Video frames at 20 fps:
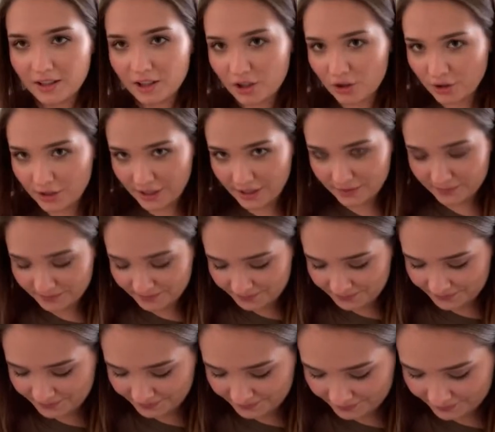Okay,
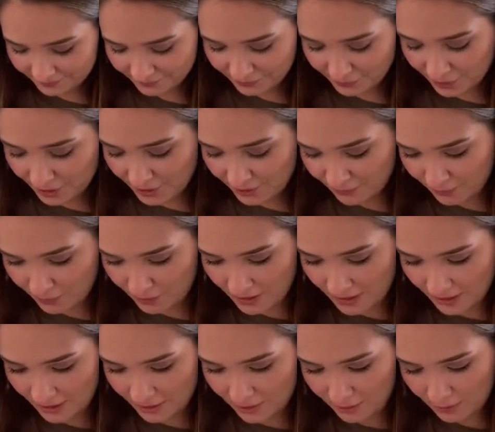first of all, I
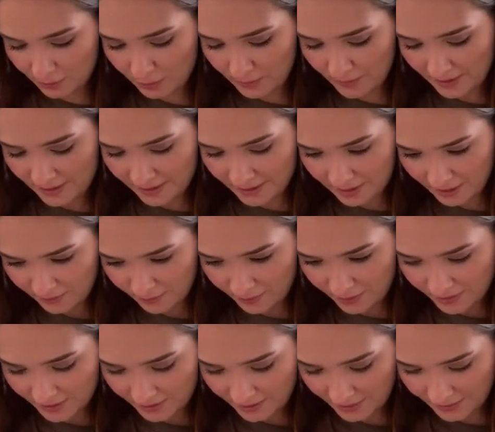need to look myself
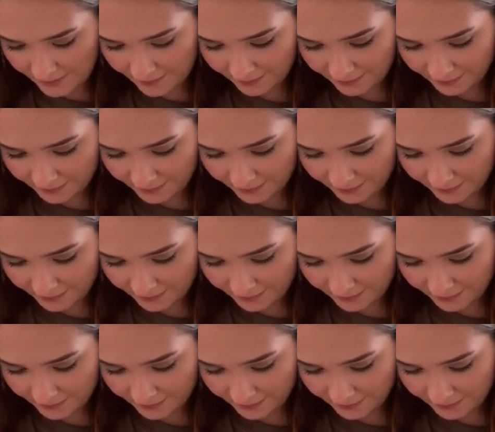what's there.